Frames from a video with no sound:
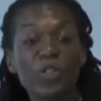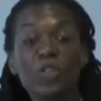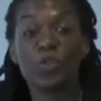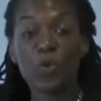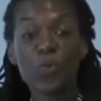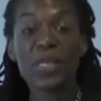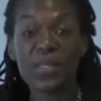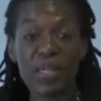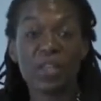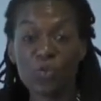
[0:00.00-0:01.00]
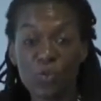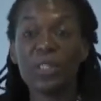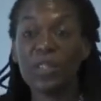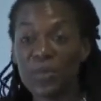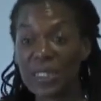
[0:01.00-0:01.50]
but assuming that you
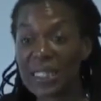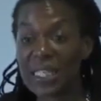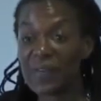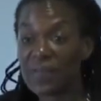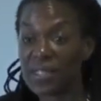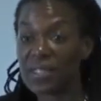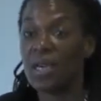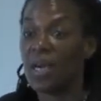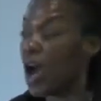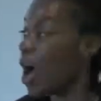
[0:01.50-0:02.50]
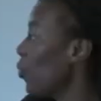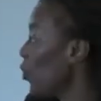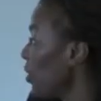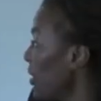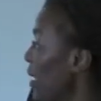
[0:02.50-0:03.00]
really believe this,
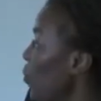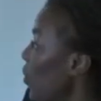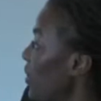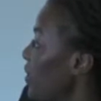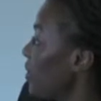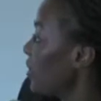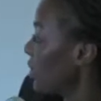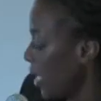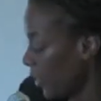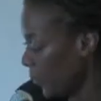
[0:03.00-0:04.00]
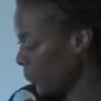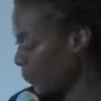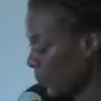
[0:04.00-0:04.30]
um, we'll see what this looks like.